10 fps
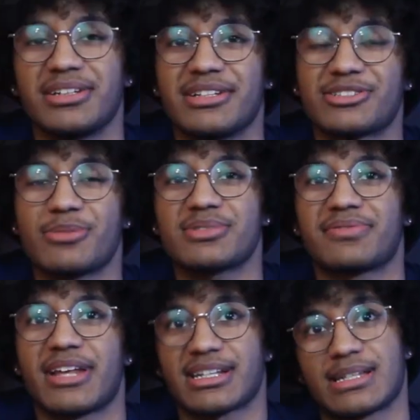In terms
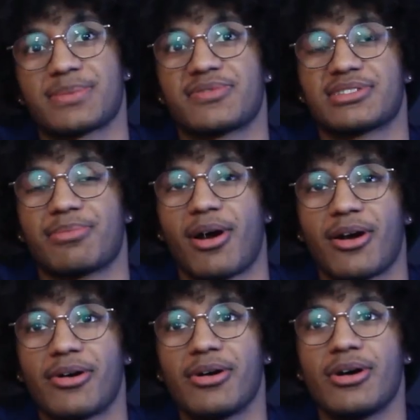of next steps for
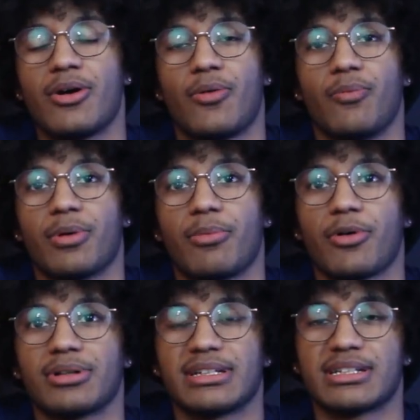tomorrow, we're
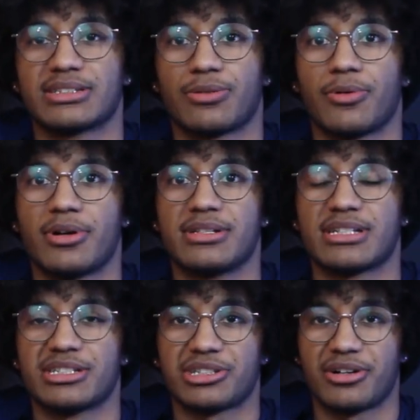more leaning
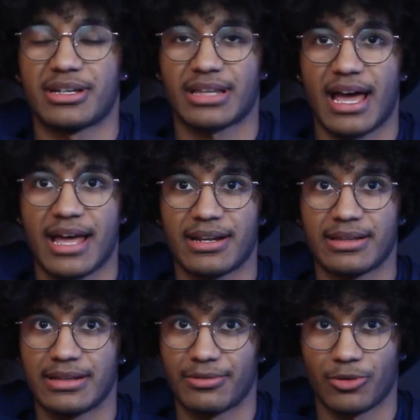towards ensuring that
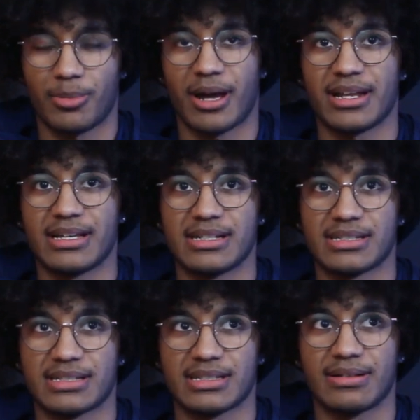the robot
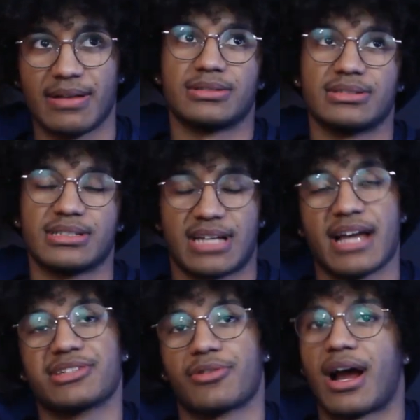is
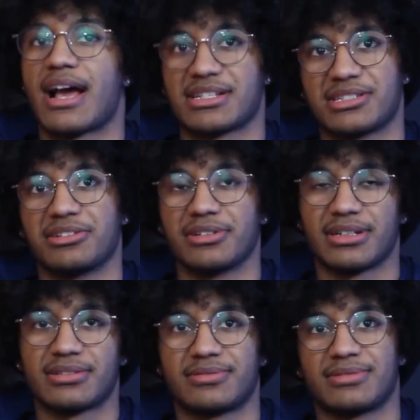designed to our highest
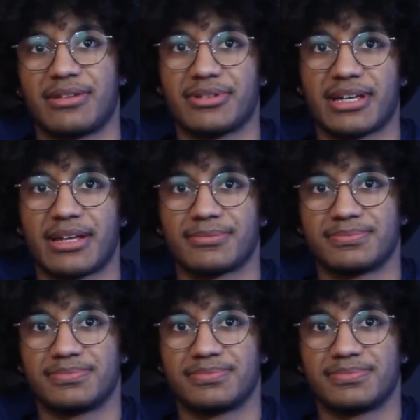degree that we can.